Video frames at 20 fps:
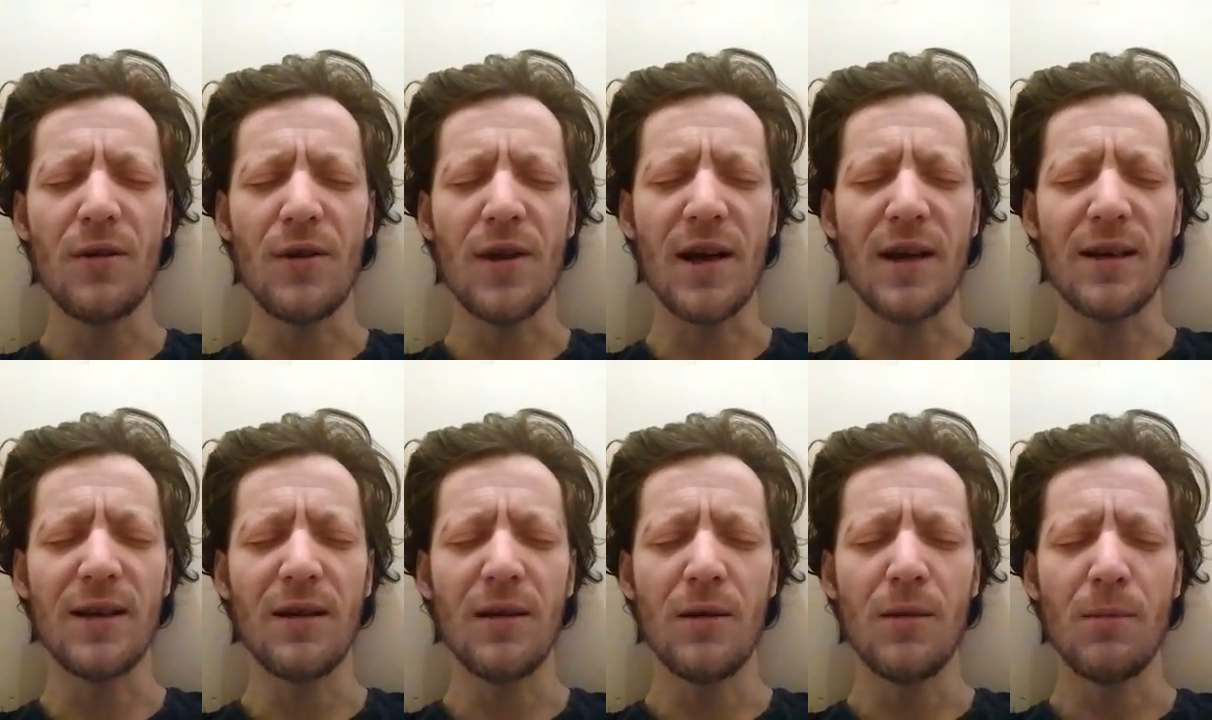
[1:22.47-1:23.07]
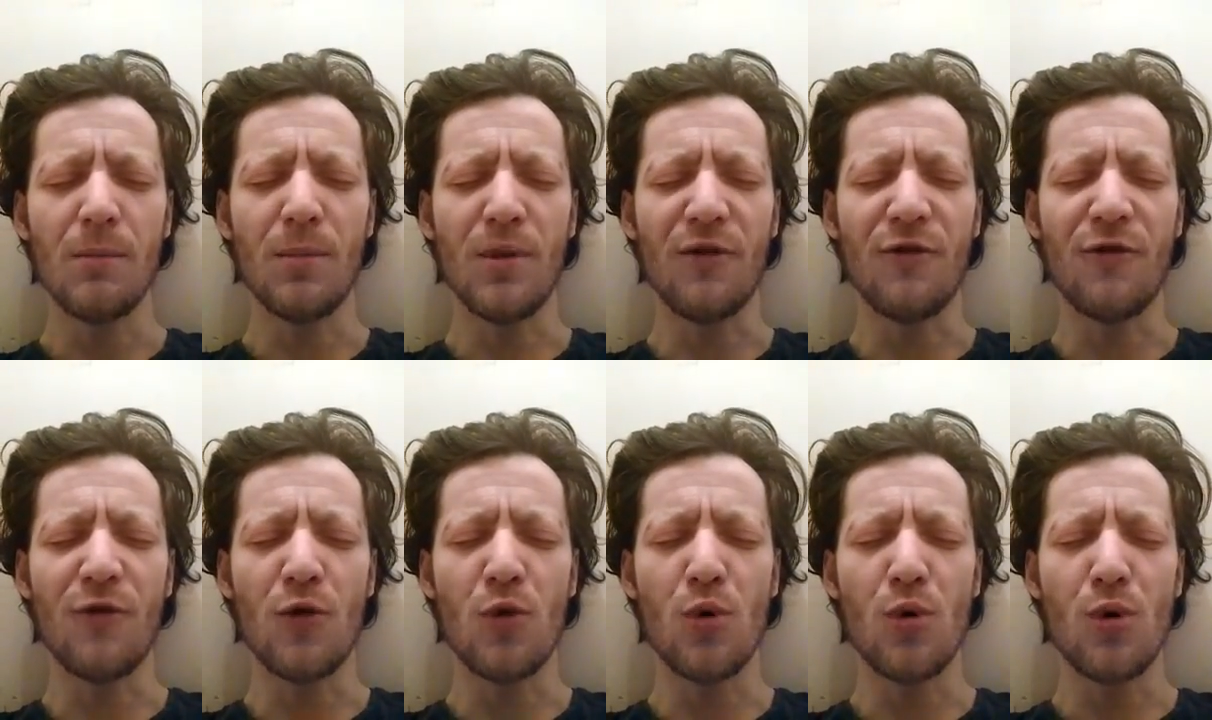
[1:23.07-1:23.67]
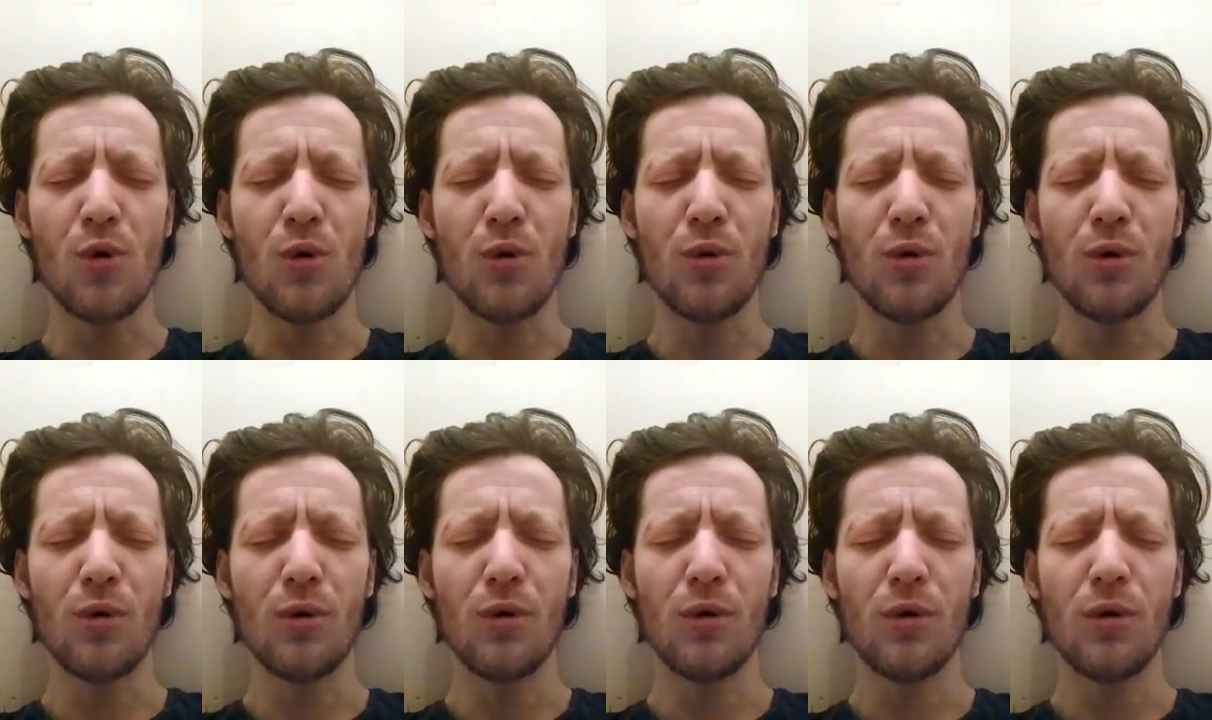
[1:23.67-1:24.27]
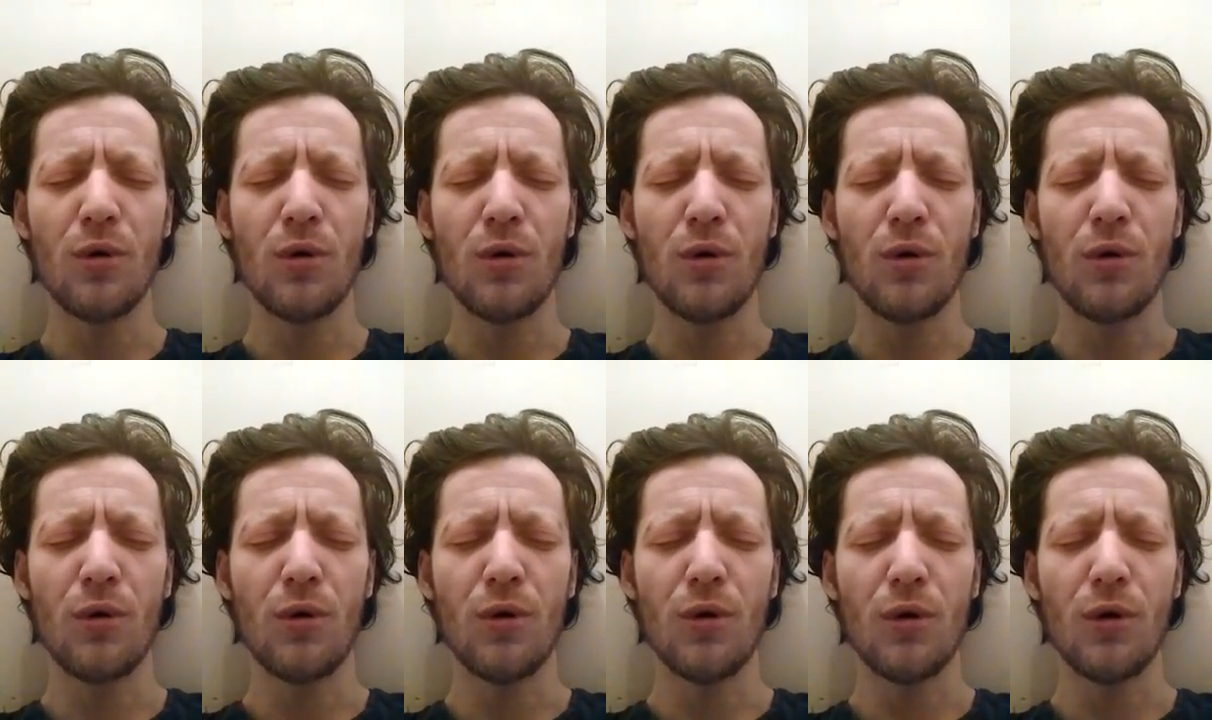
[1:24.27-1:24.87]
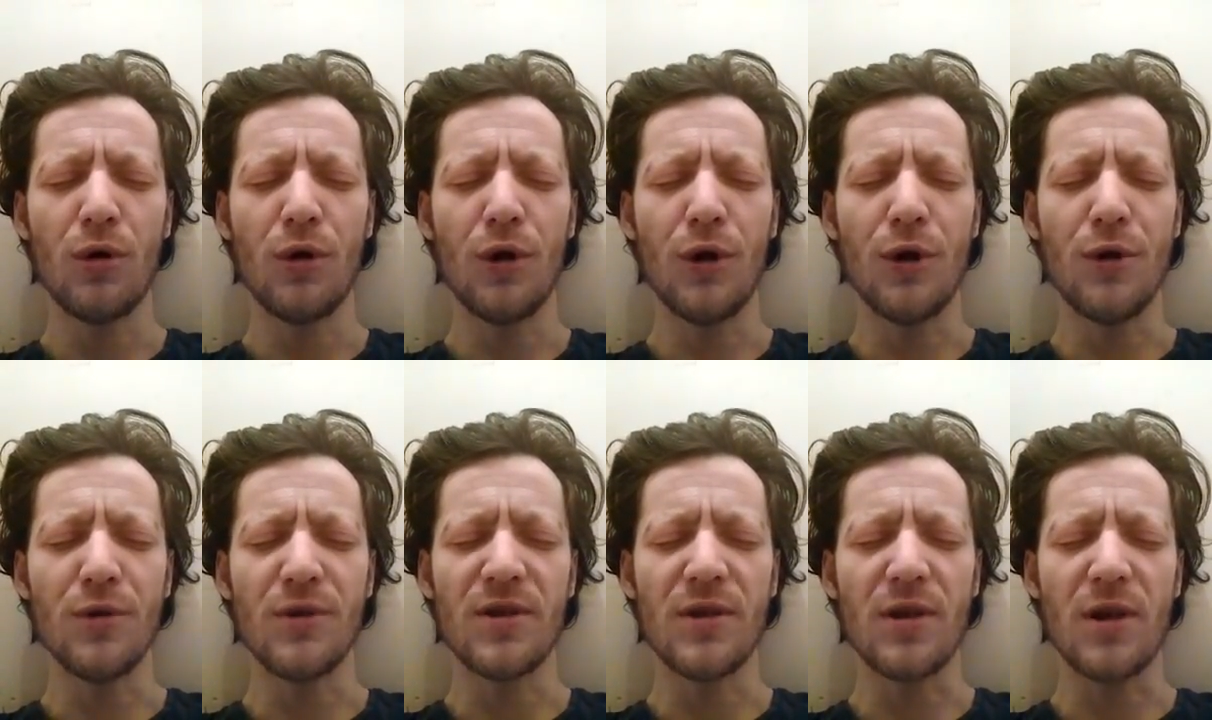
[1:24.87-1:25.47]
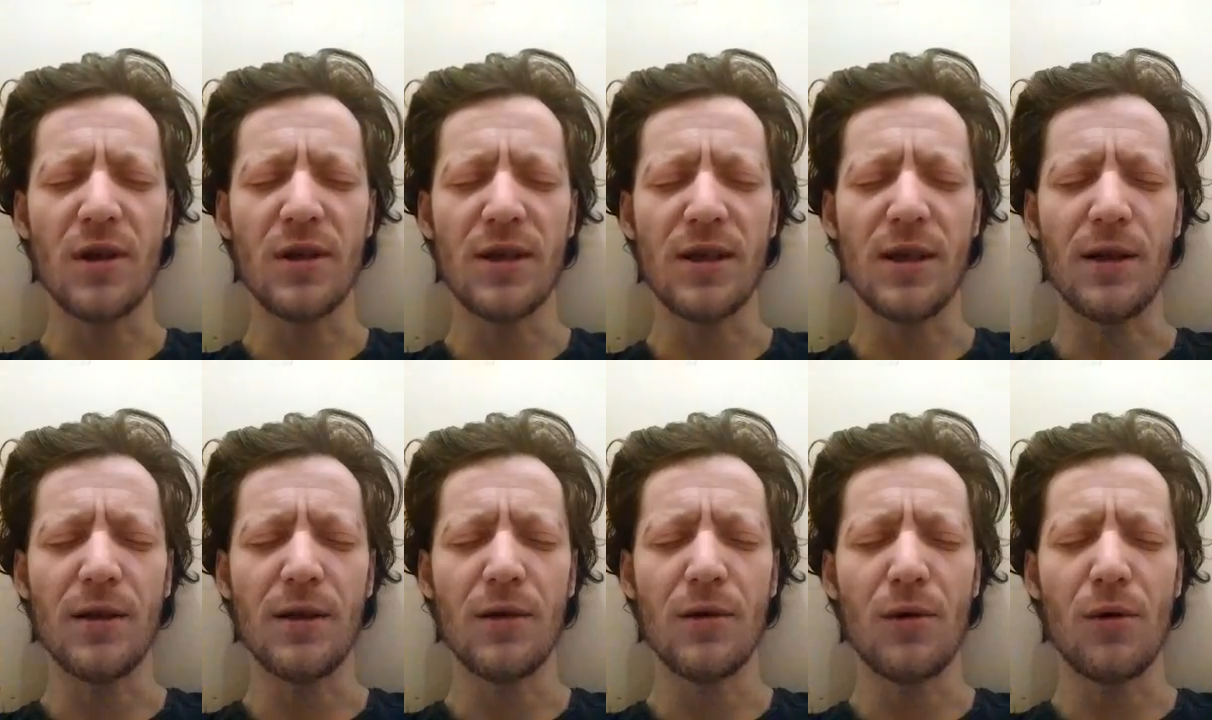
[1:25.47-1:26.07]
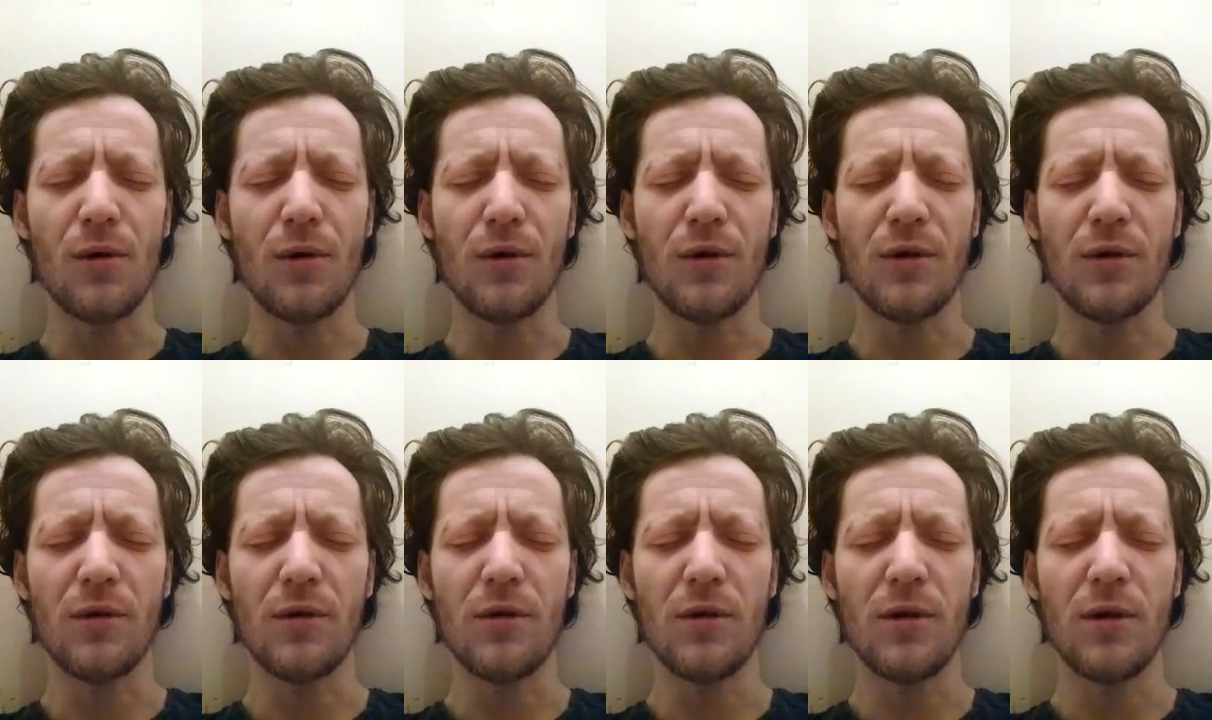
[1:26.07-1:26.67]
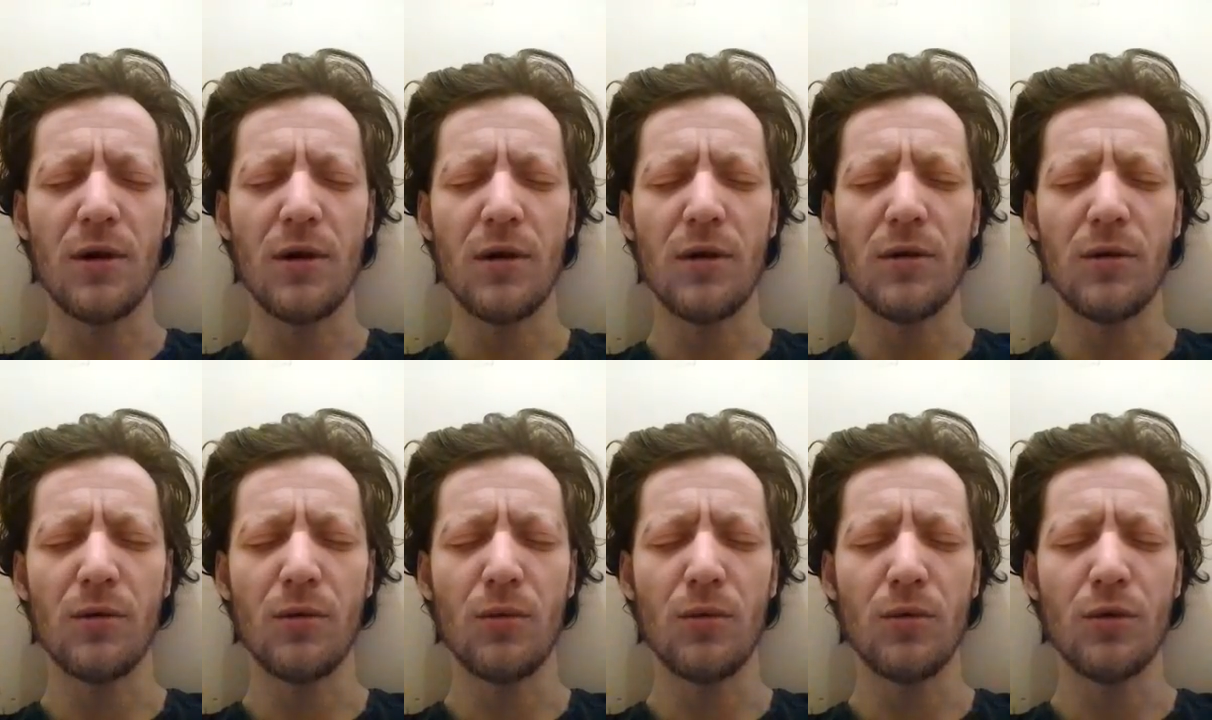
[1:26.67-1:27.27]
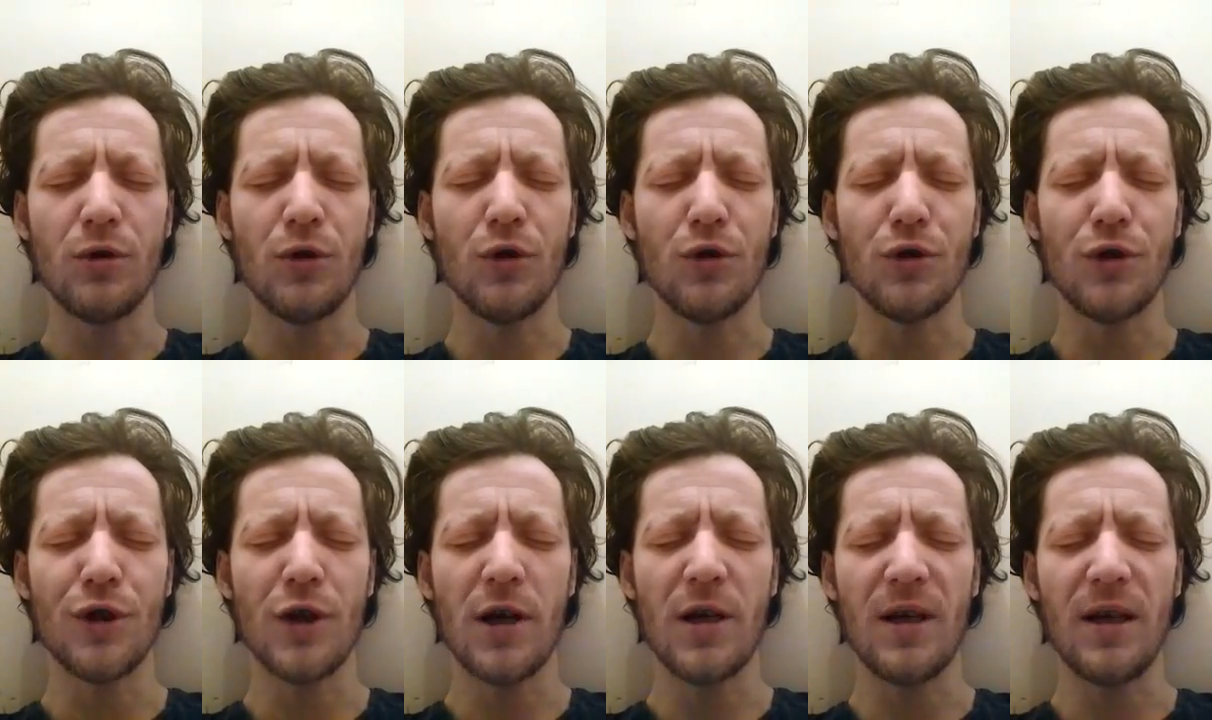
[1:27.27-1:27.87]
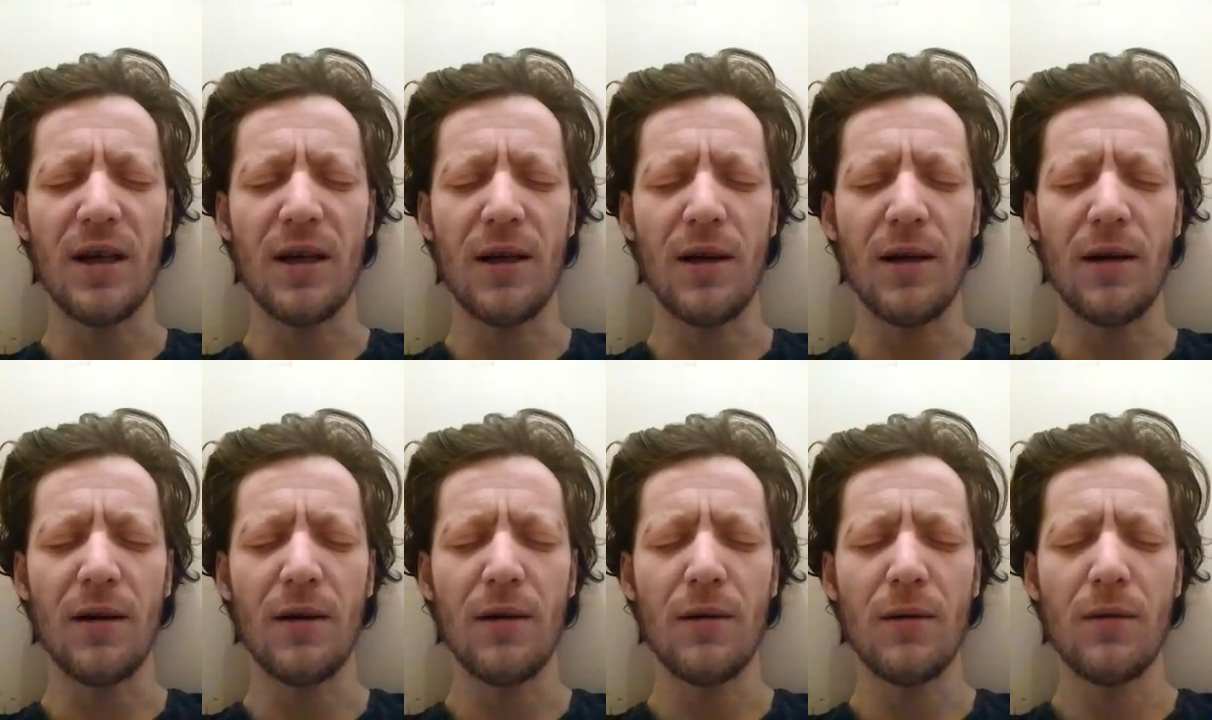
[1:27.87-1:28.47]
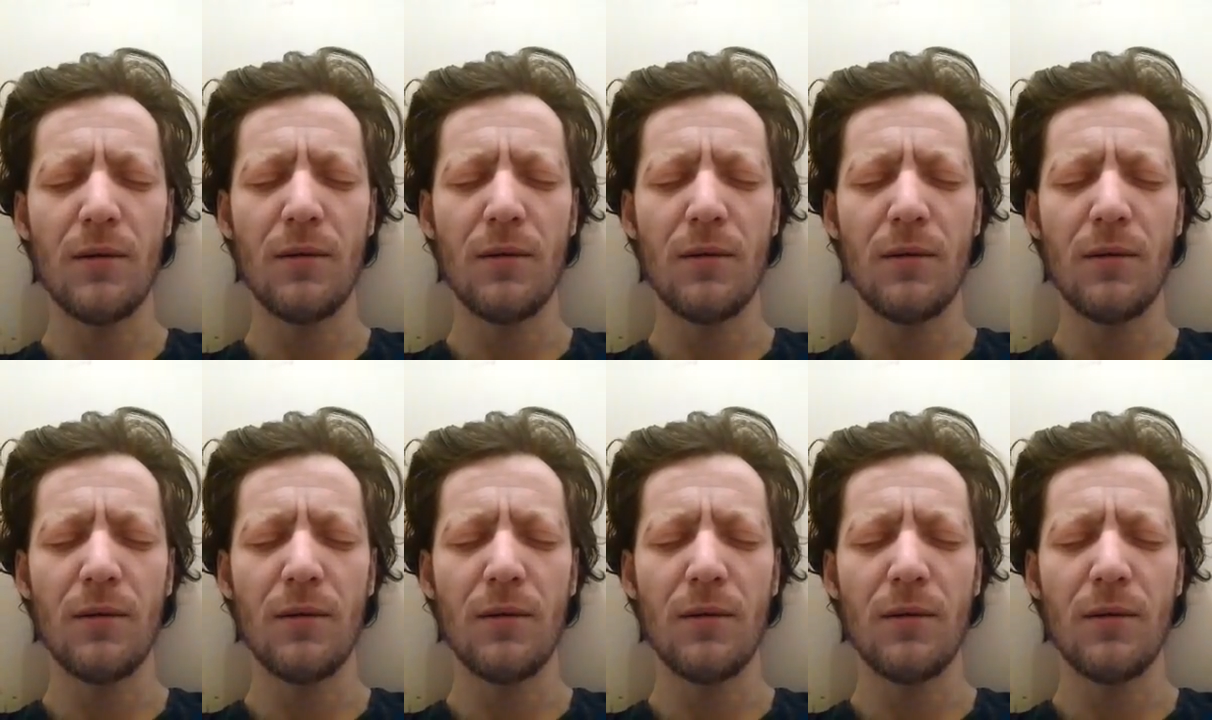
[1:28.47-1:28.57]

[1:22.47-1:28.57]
that before you started on your journey here,